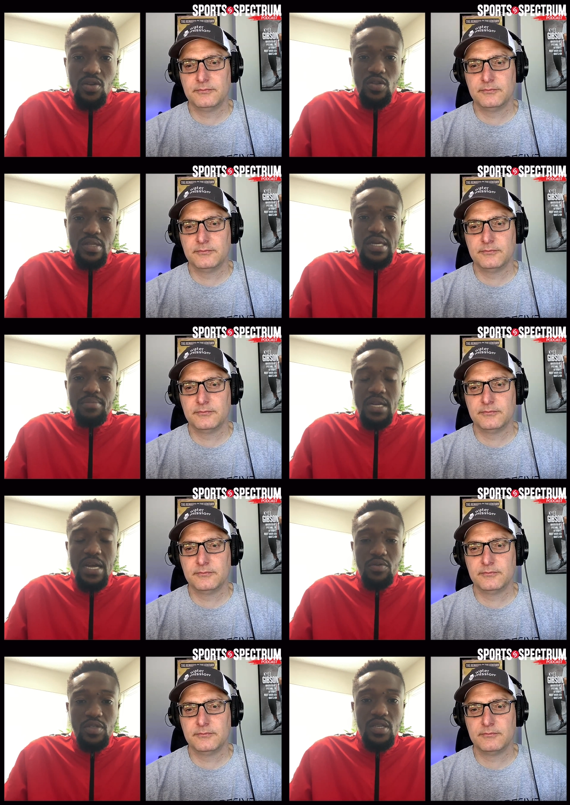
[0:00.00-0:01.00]
Speaker 1: and all that, but
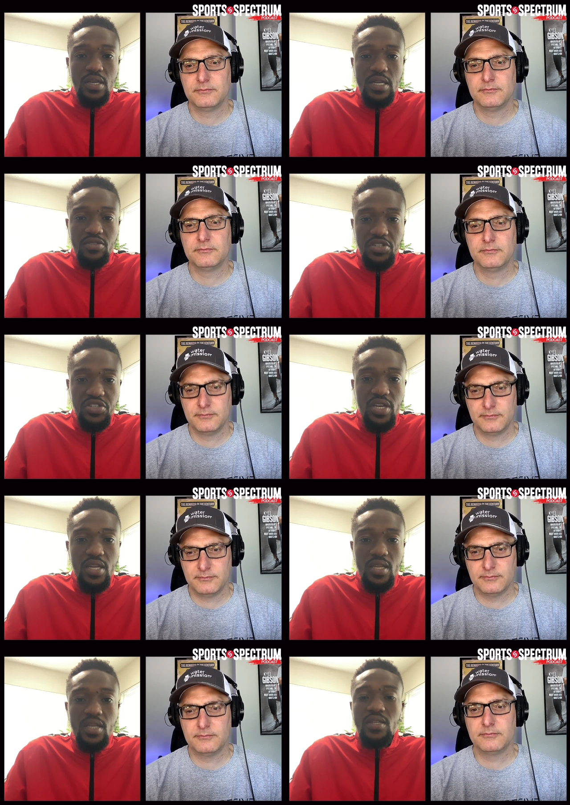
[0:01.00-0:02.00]
I would say that
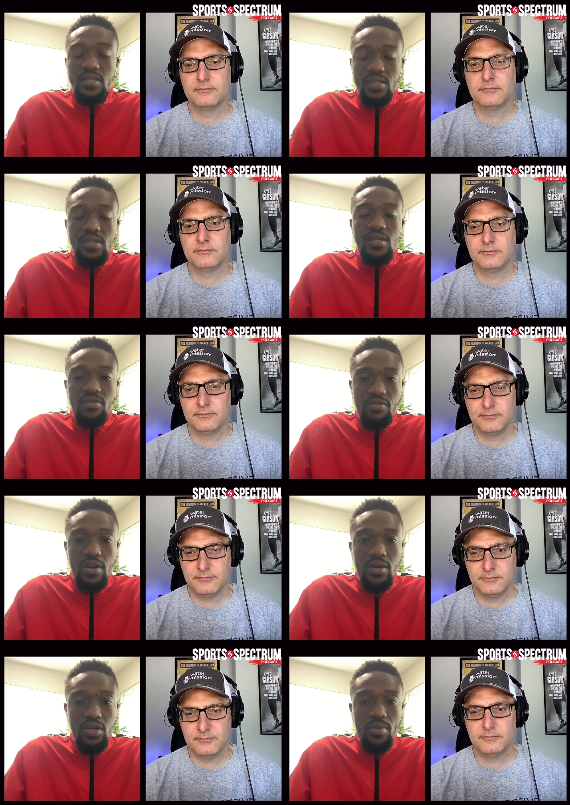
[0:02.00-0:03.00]
Christianity is
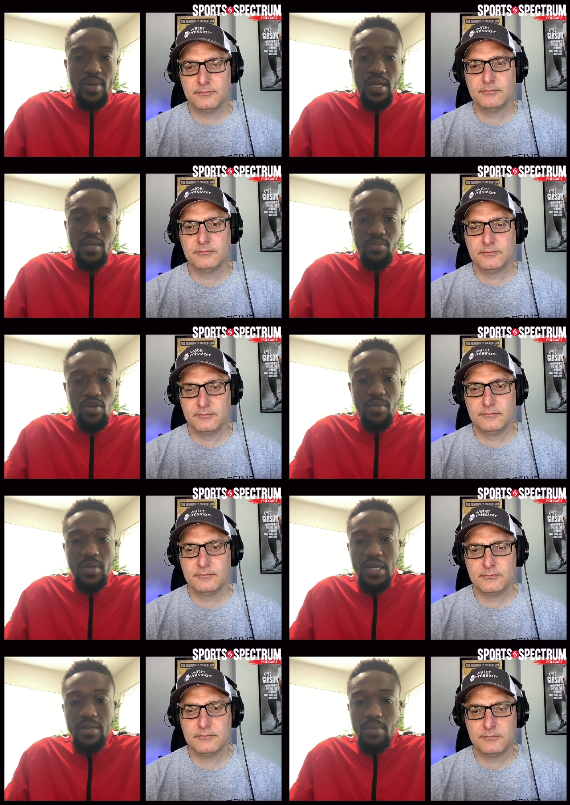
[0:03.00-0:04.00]
very dominant and
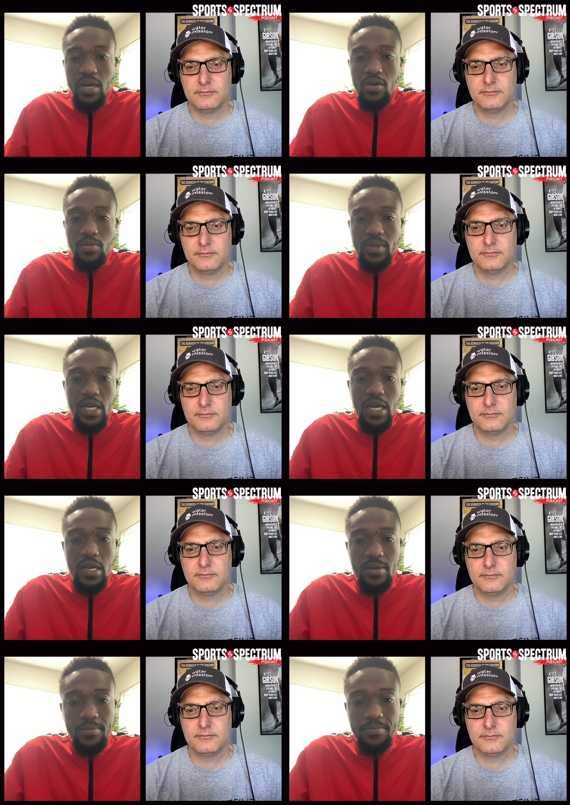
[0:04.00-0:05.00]
prominent back home in
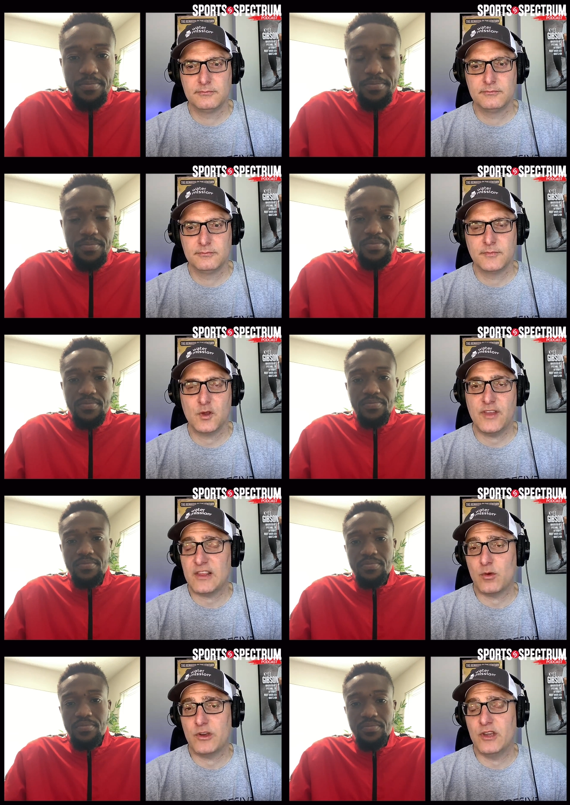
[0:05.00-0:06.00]
Ghana.
Speaker 2: So
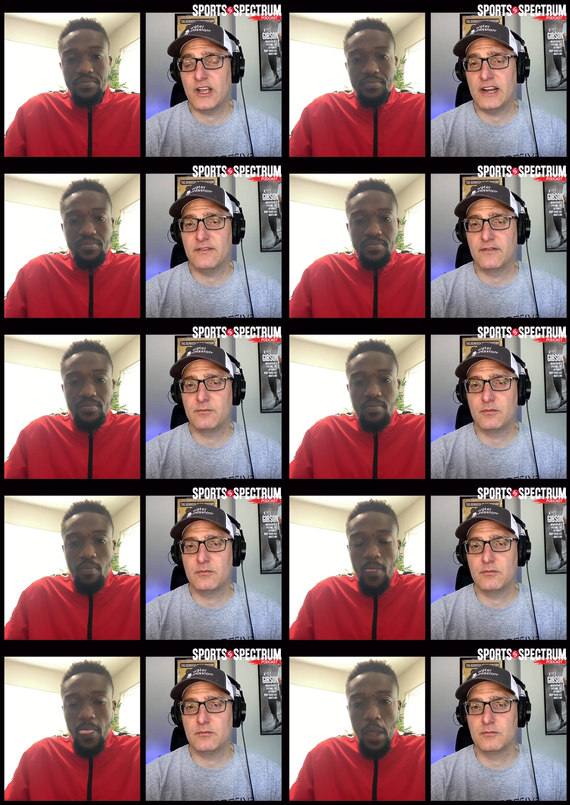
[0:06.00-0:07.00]
that's where you kind of
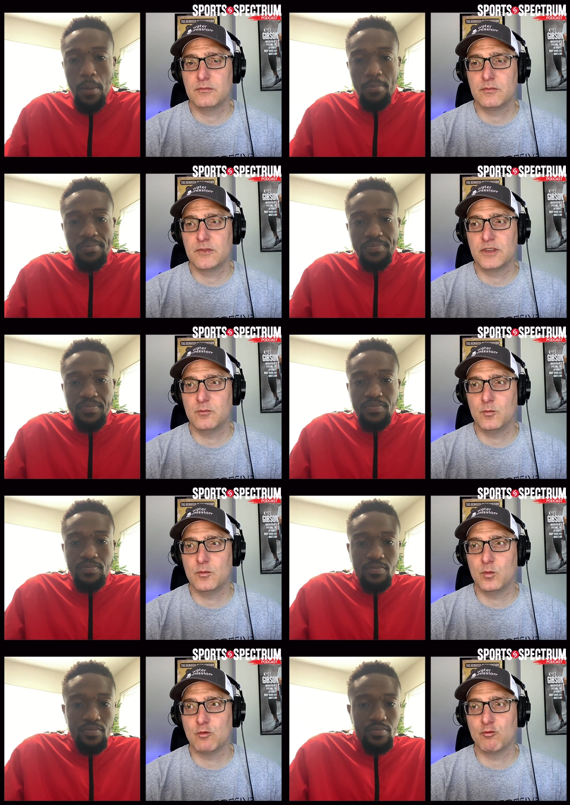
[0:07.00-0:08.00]

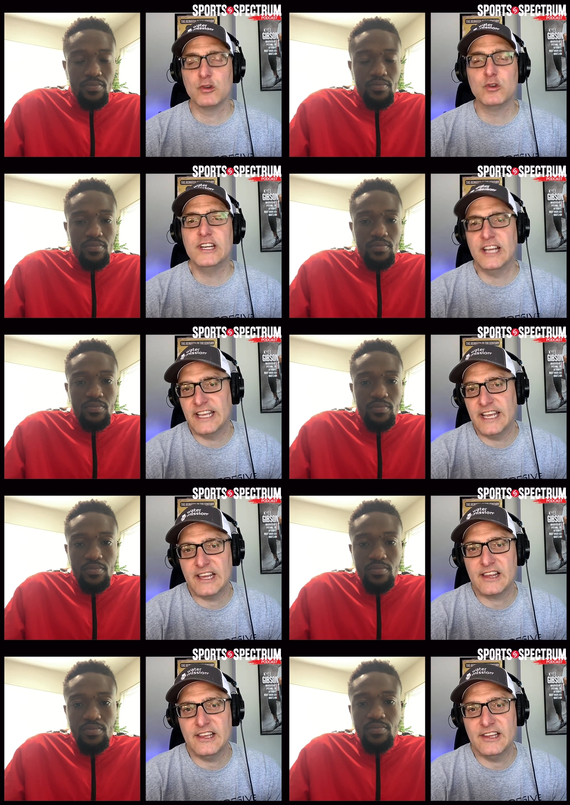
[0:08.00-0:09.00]
were rooted, I
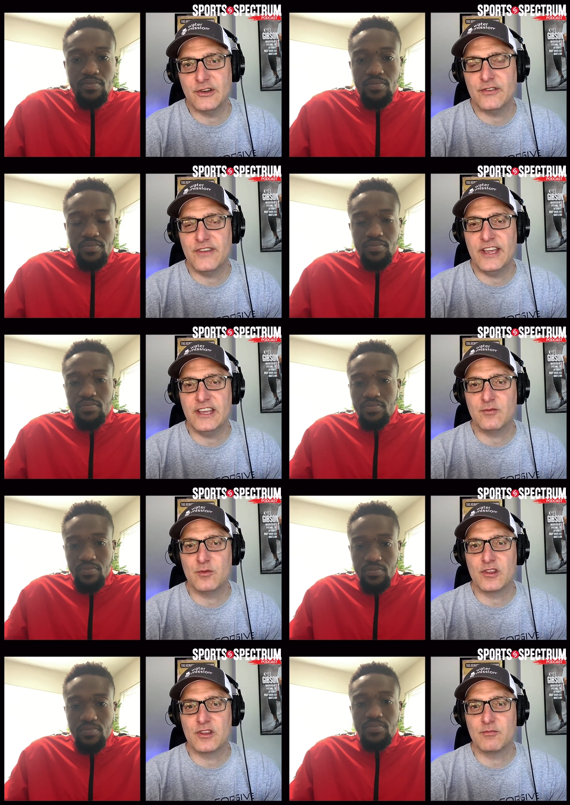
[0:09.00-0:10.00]
guess, in your faith
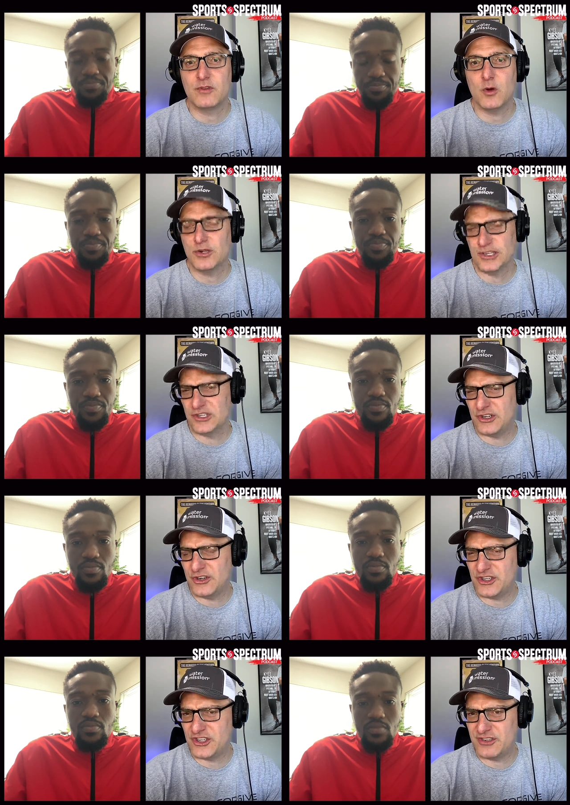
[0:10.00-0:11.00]
was going to
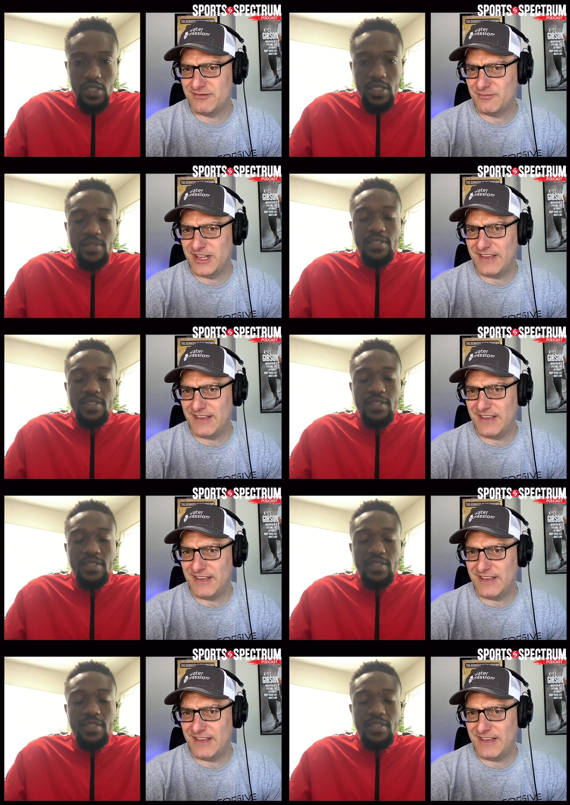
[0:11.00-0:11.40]
church. Was